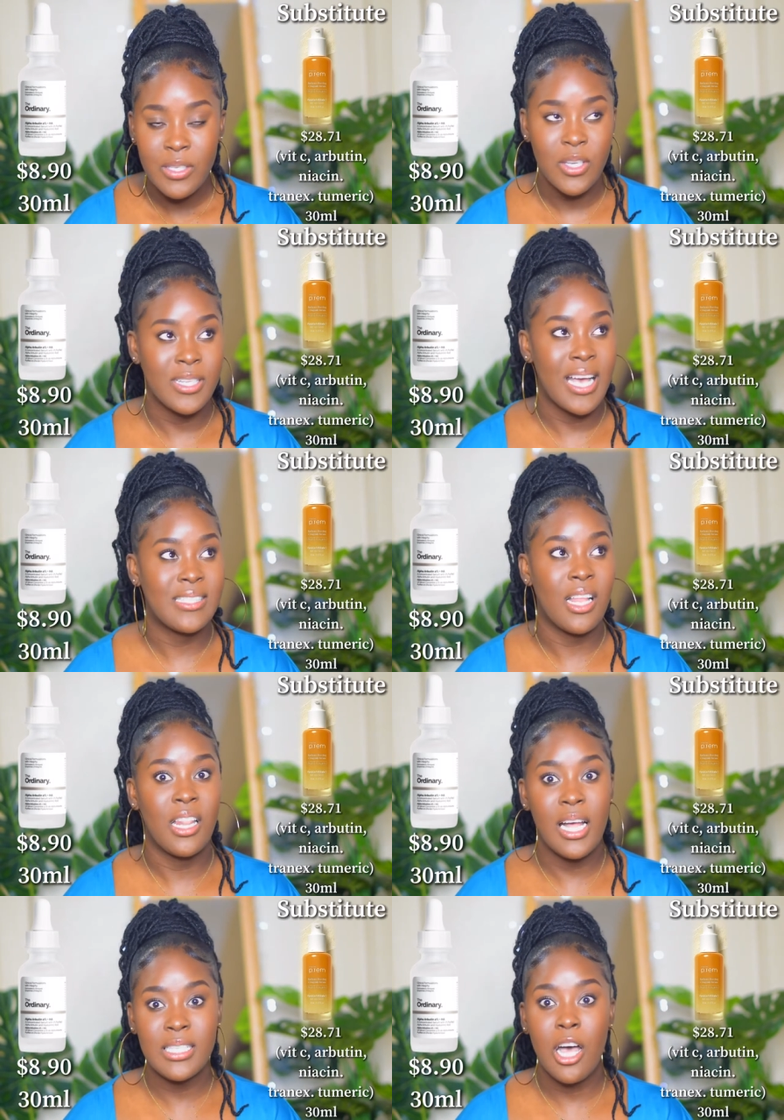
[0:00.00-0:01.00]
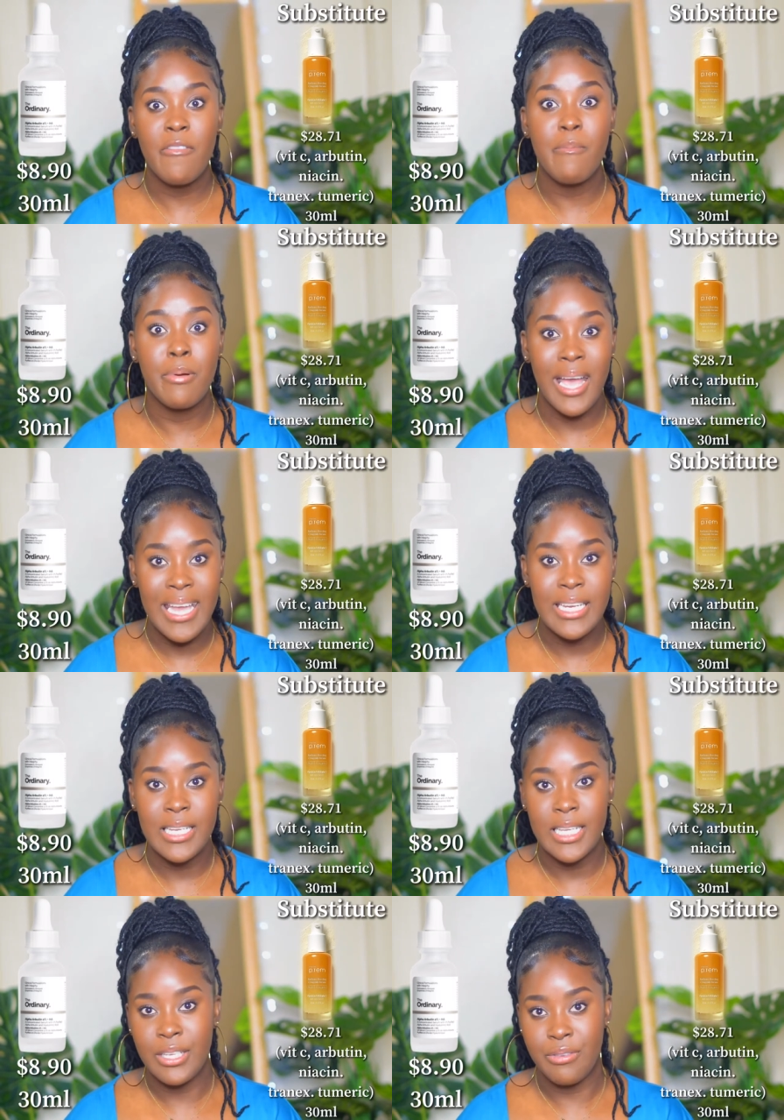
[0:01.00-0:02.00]
So it has a lot of
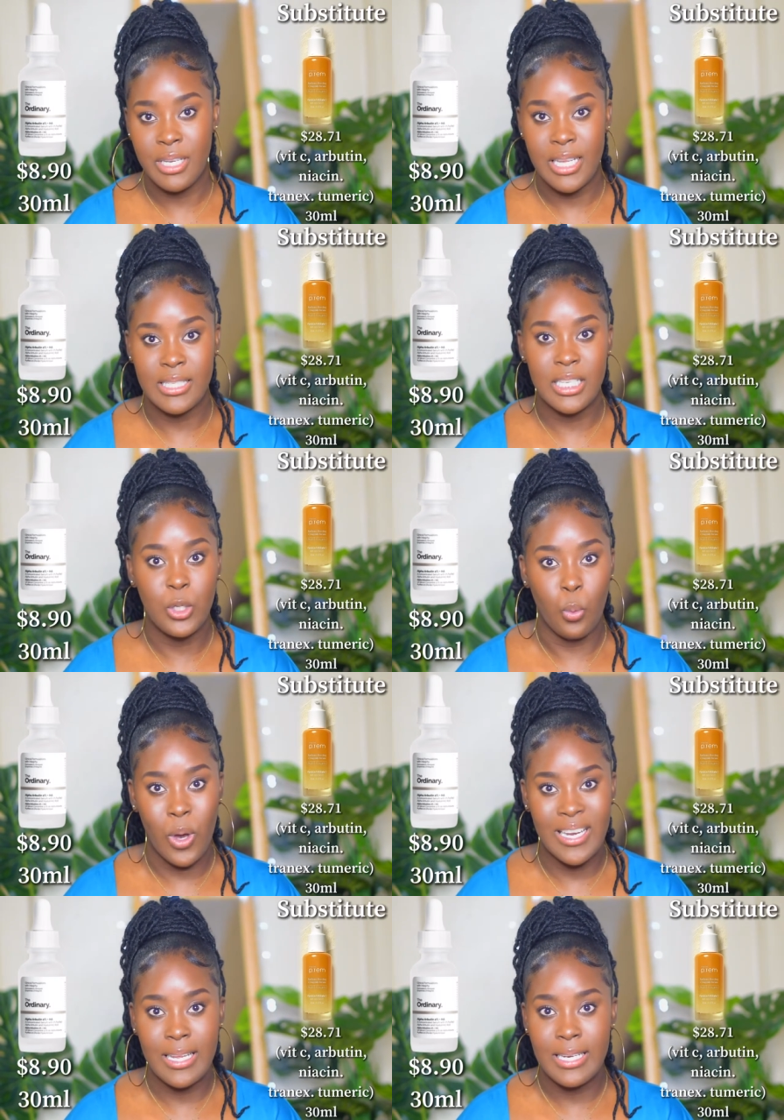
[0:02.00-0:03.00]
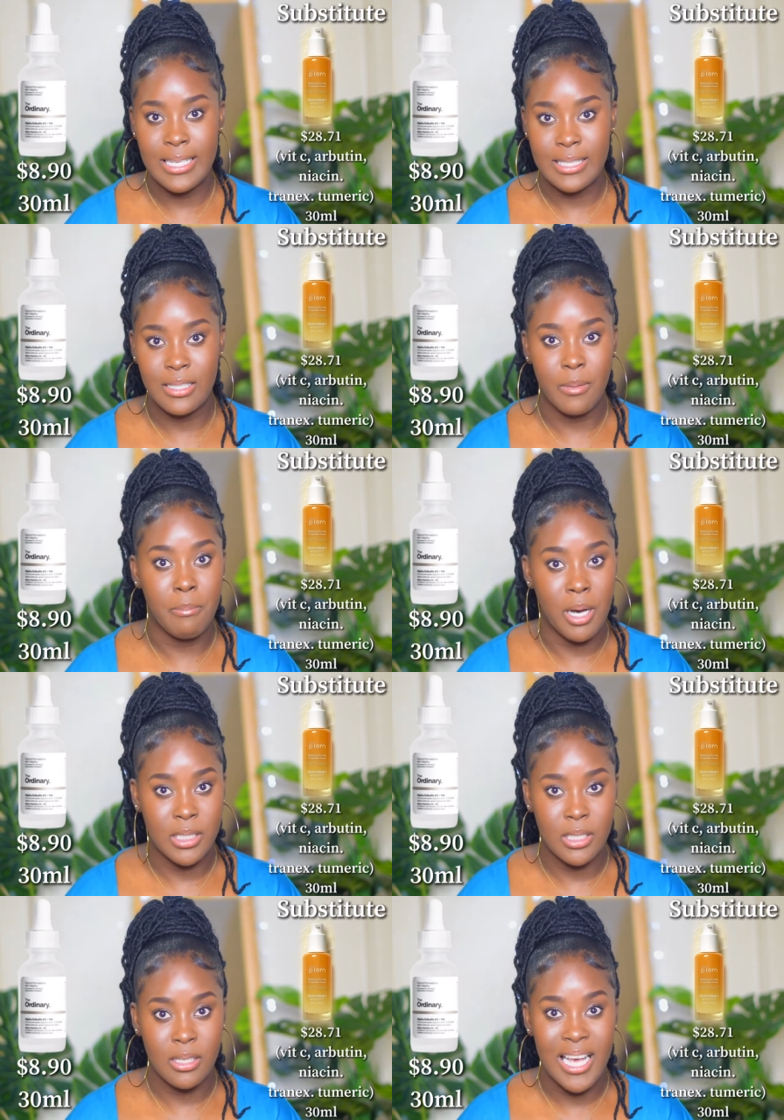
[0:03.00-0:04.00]
brightening ingredients in one little
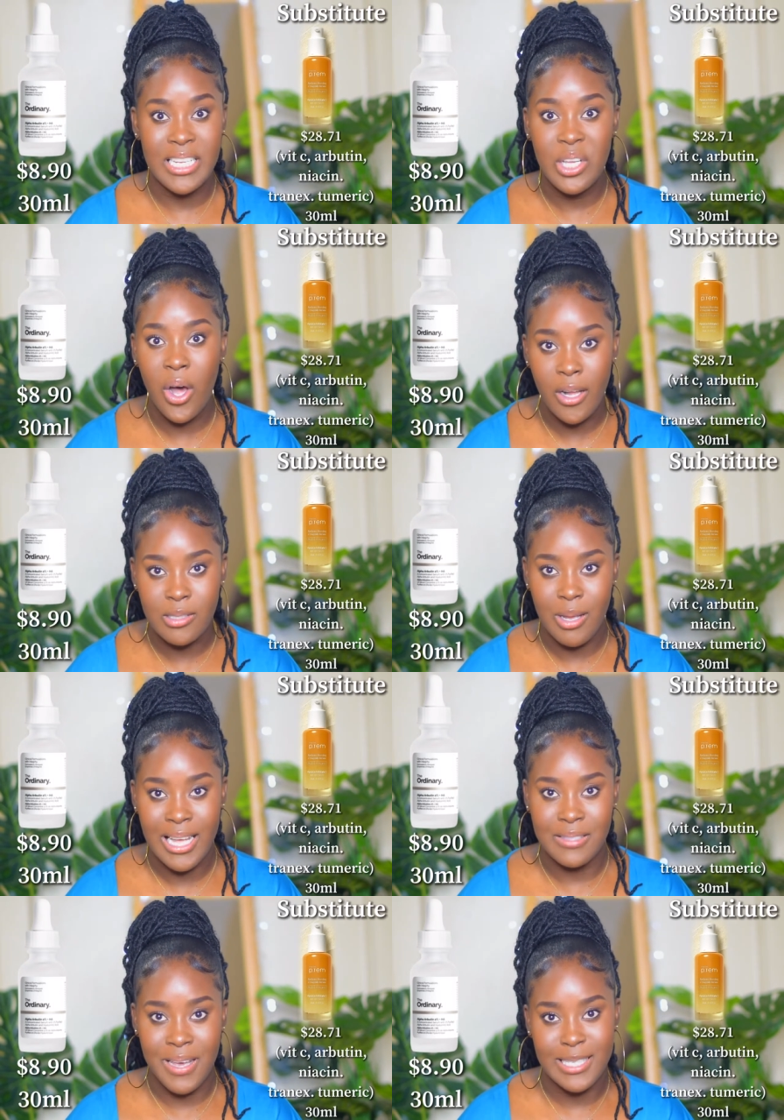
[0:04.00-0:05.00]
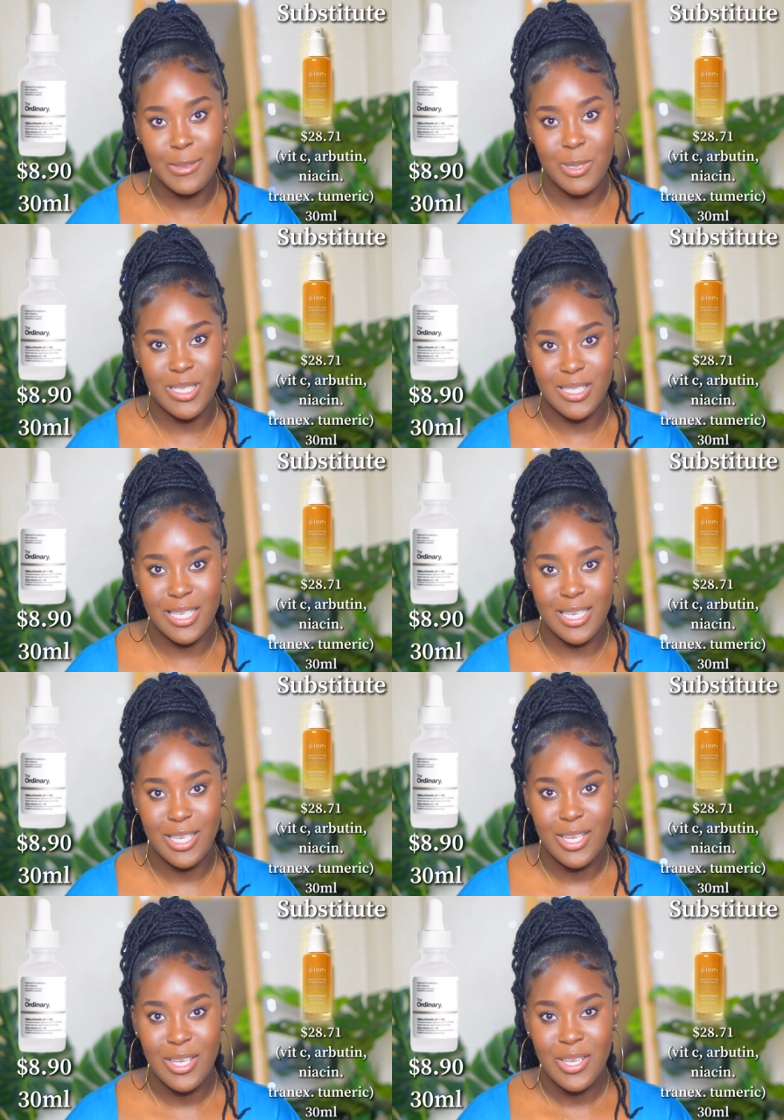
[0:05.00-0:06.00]
bottle and it also has vitamin
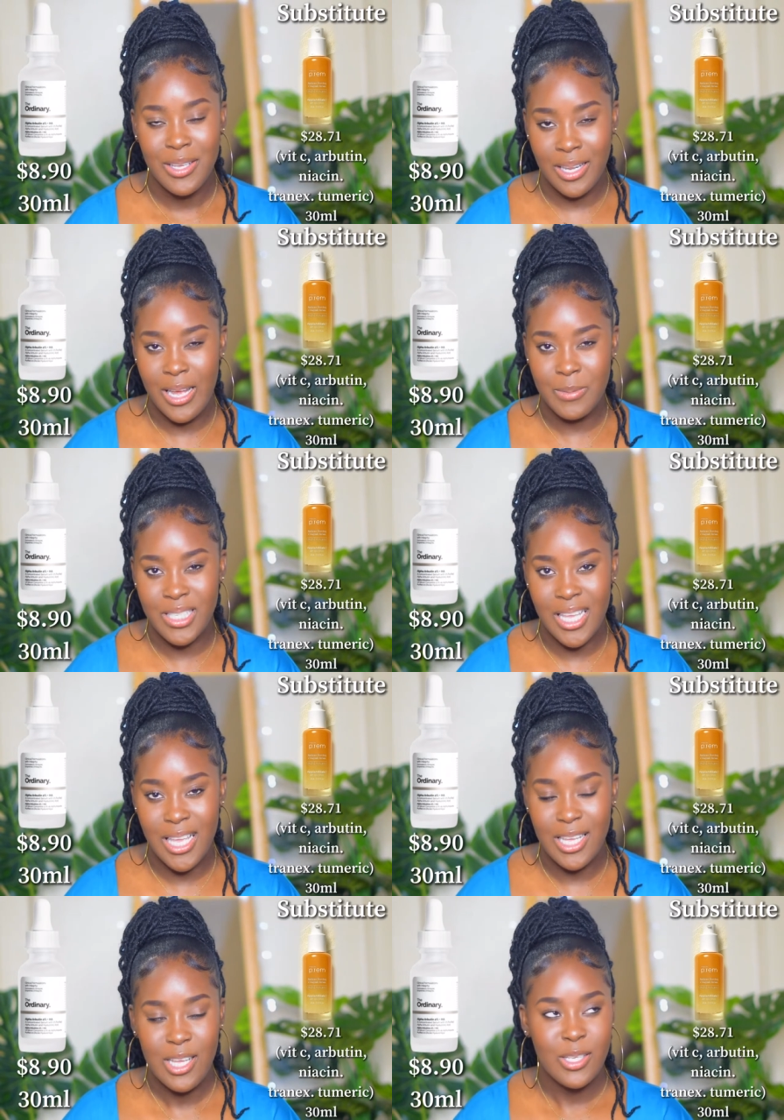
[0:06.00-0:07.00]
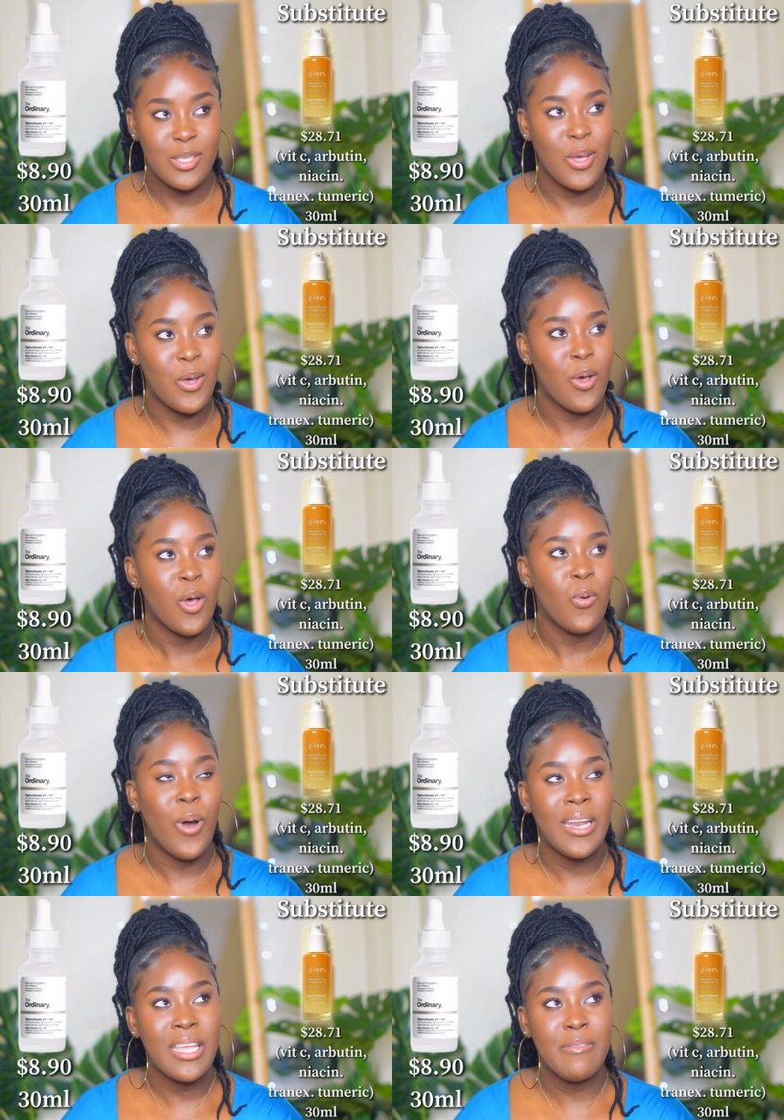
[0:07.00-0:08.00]
C. You know what I'm saying? So,
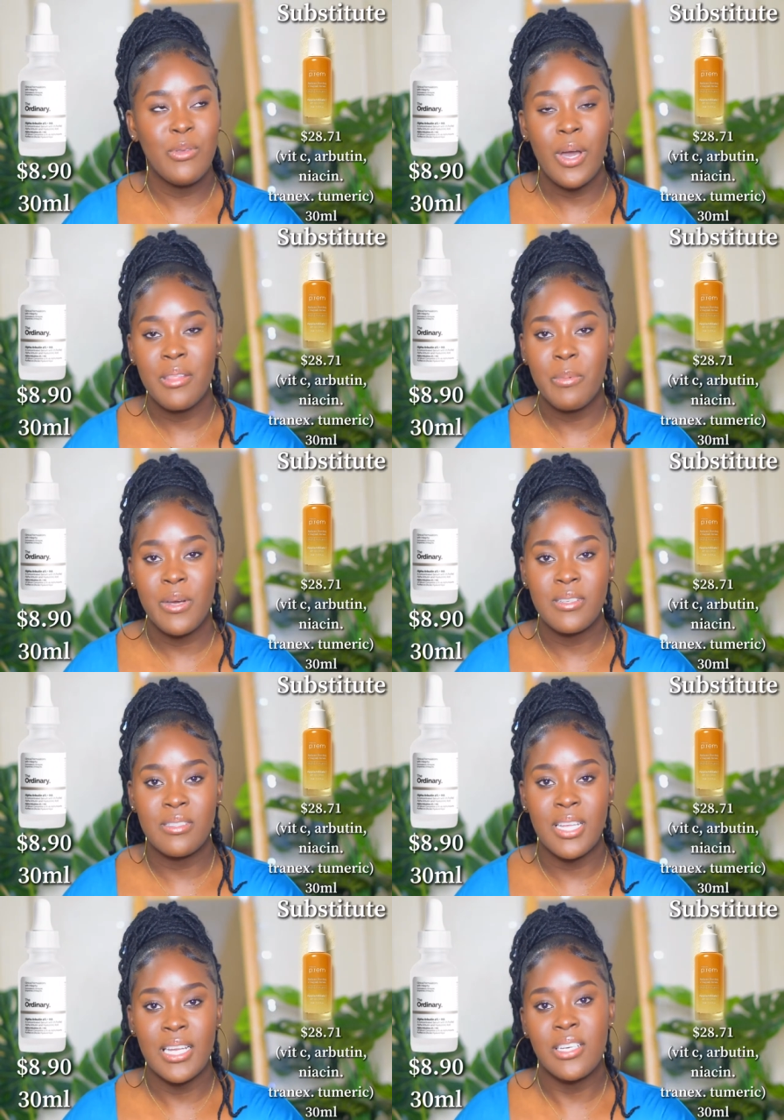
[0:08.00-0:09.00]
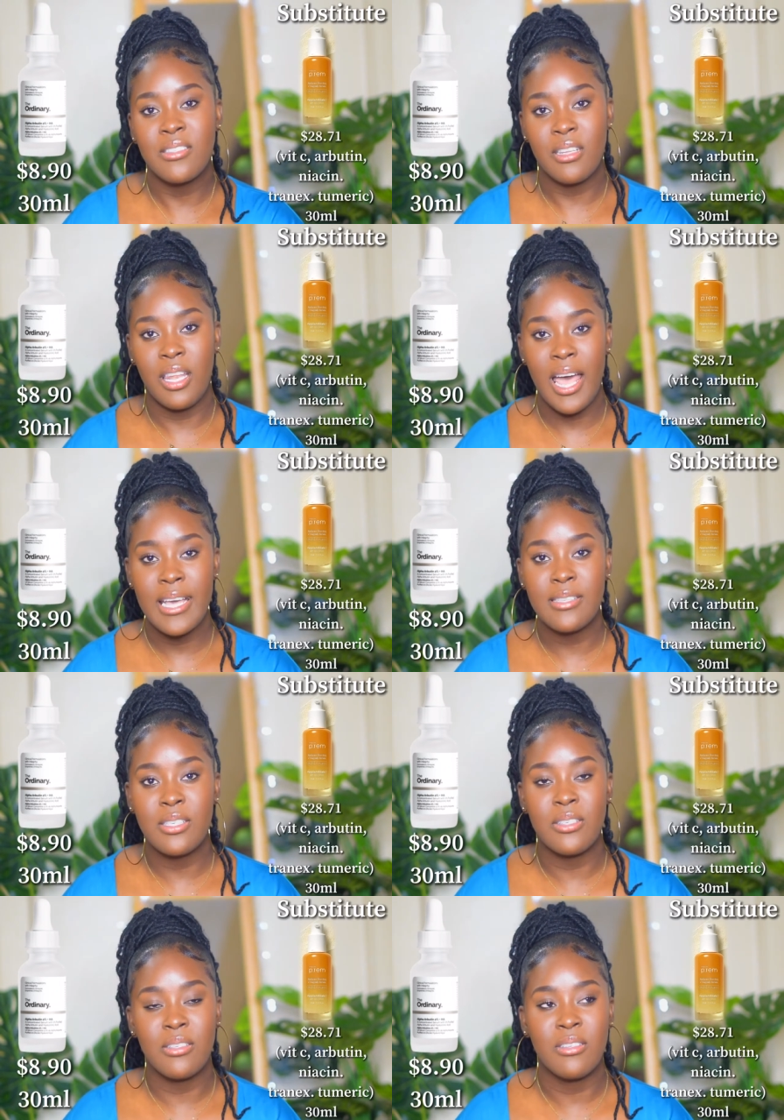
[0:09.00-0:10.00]
what if you are the person that doesn't like
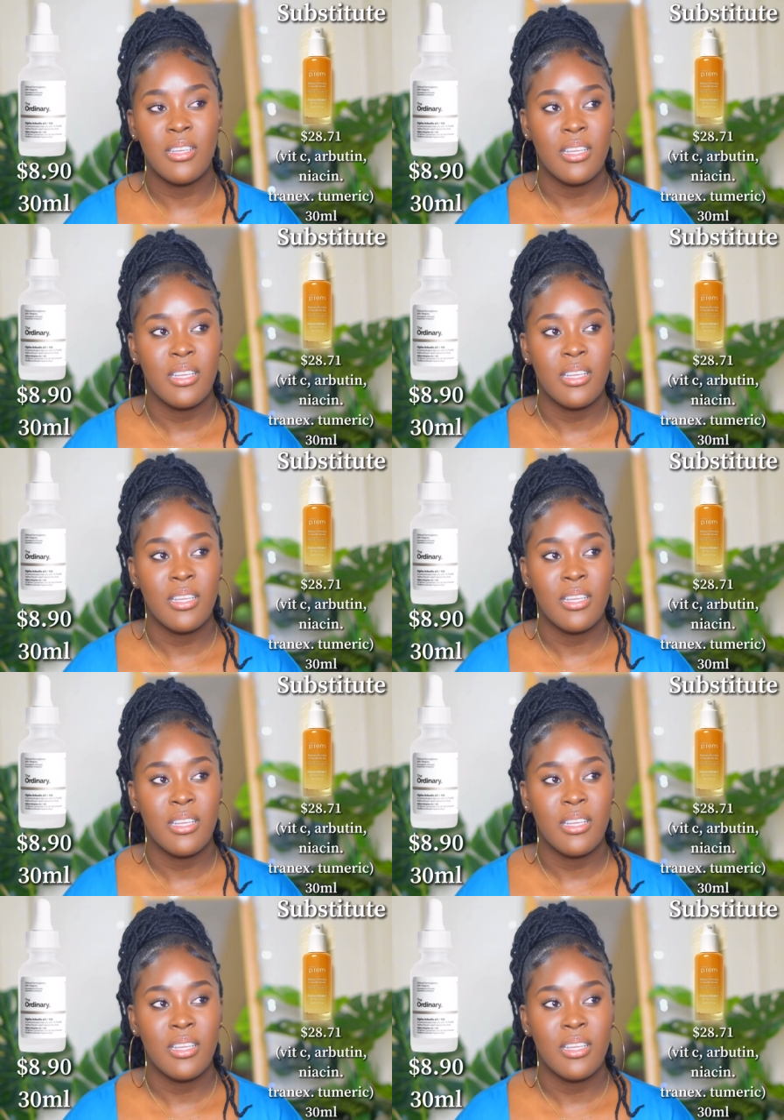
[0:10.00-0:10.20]
to